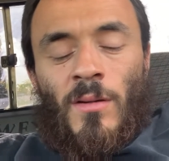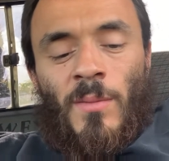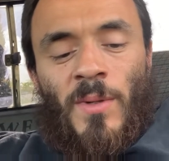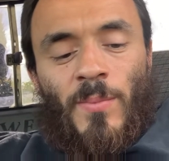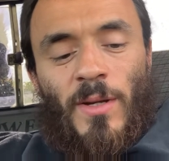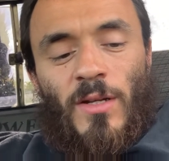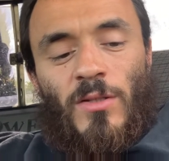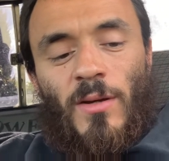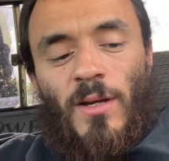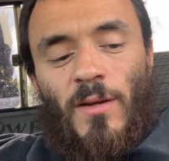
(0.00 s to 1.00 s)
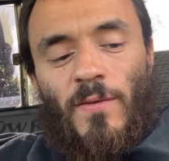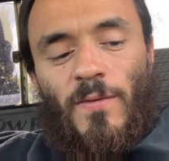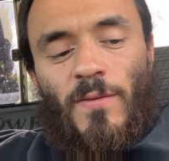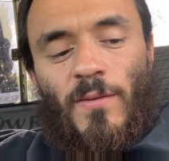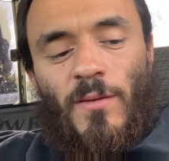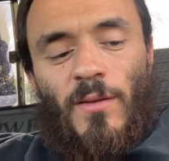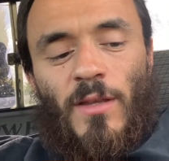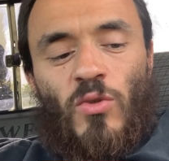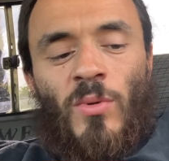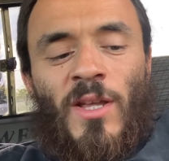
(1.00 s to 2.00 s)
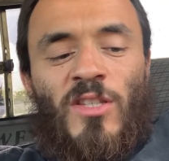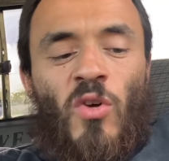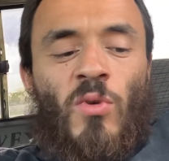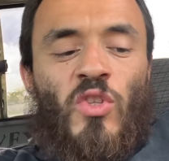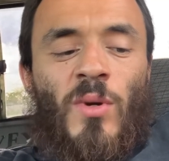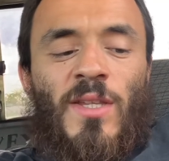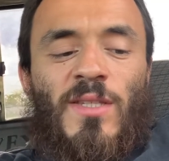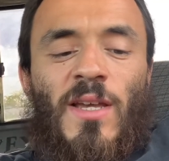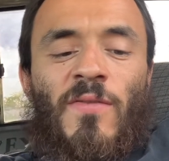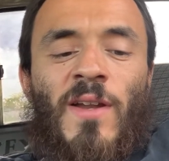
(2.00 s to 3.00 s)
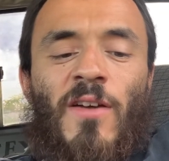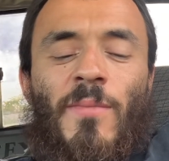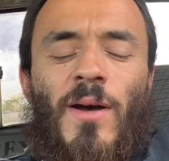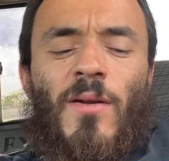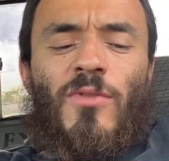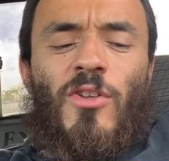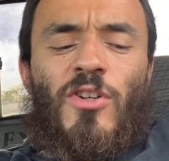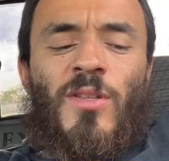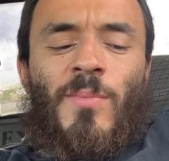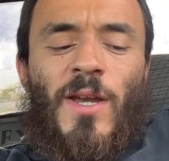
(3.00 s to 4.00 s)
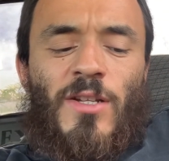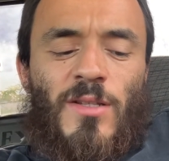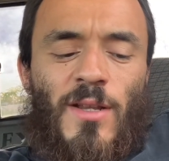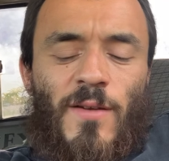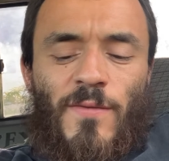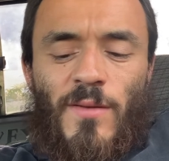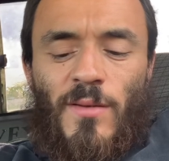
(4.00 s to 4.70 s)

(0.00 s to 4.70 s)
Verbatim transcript: how many pages do I have? This one ends on 127. I have about 13 pages left.